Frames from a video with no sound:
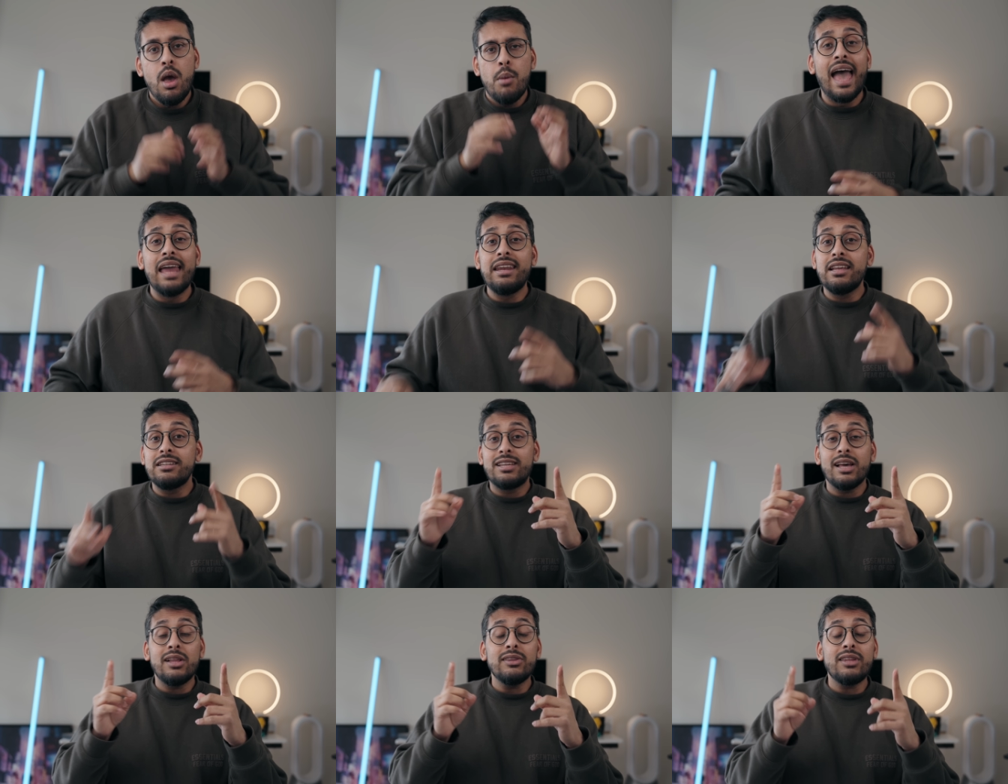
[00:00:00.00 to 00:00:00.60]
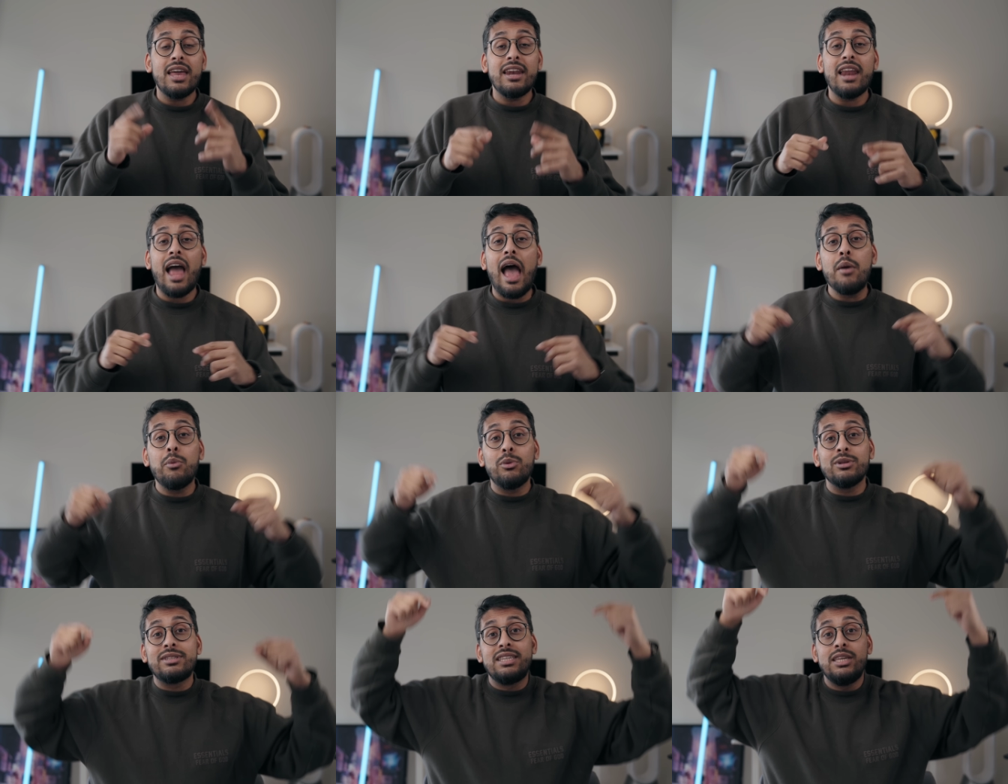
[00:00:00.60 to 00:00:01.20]
And until then,
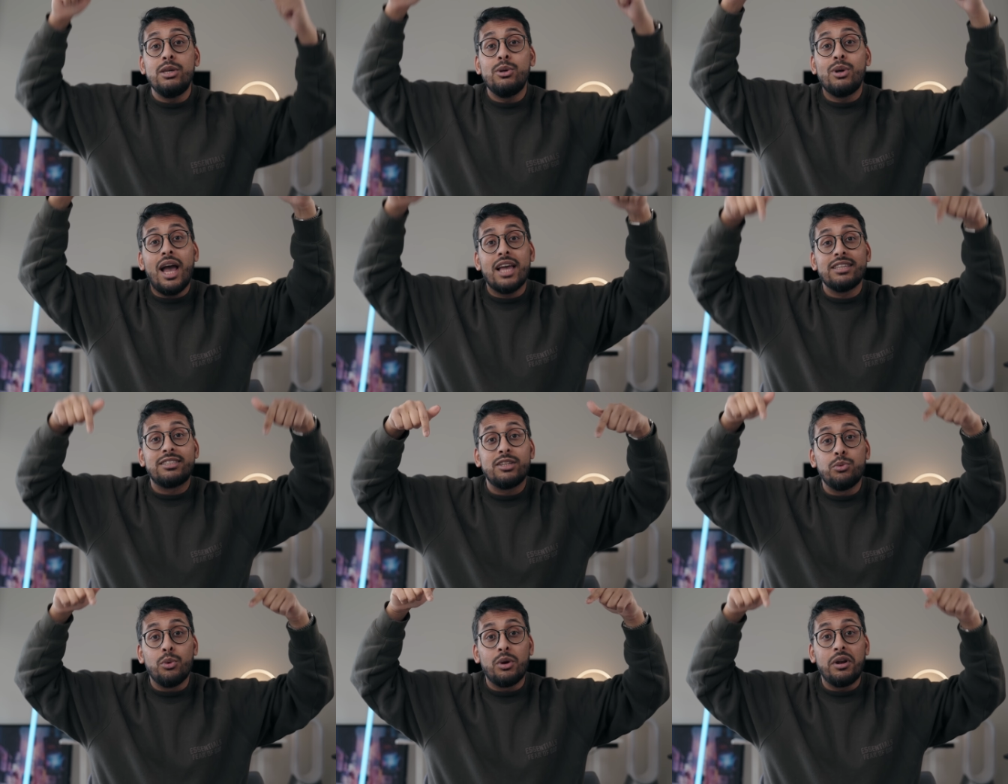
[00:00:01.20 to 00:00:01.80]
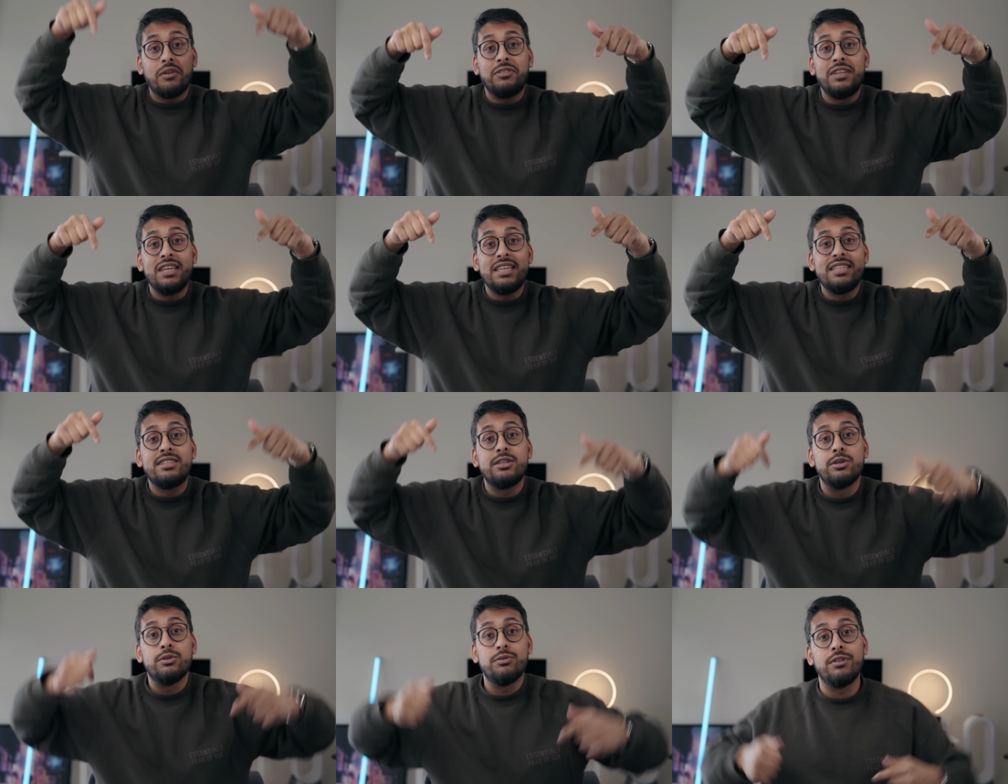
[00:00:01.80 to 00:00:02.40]
I will see you guys in one of
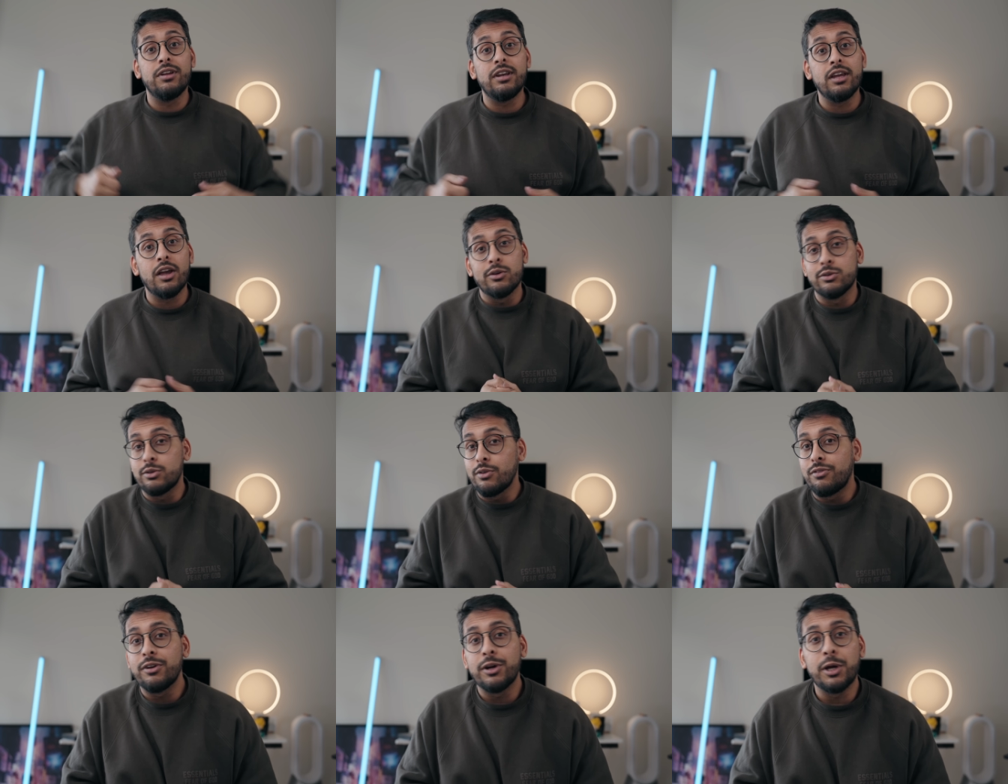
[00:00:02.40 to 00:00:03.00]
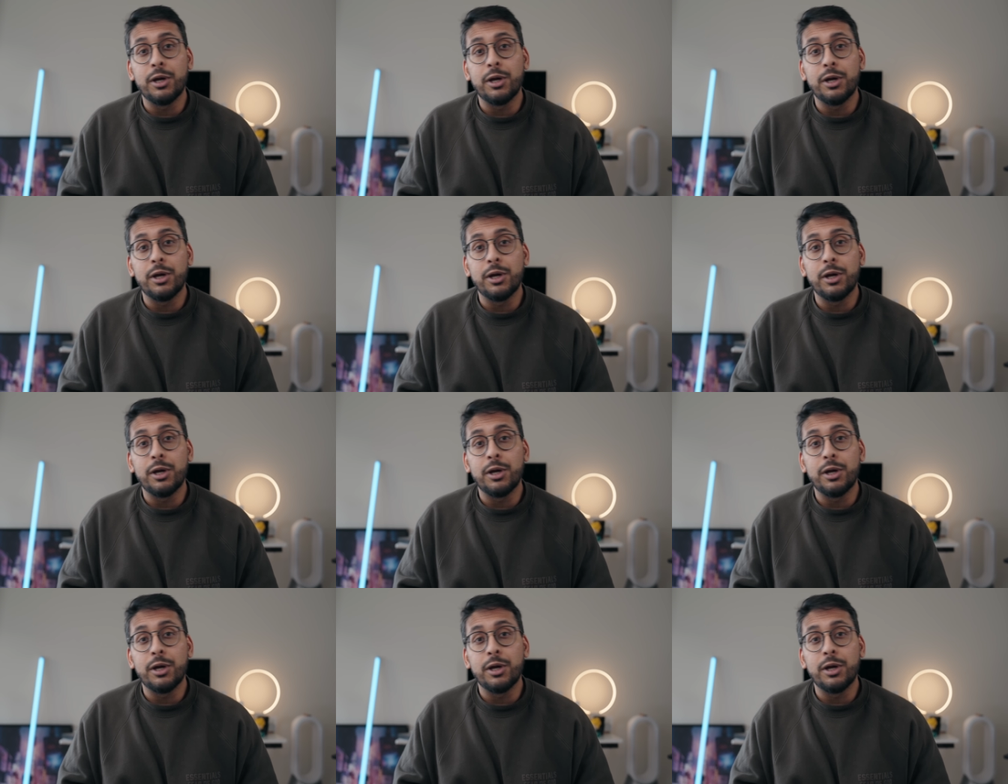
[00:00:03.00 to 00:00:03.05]
these two videos over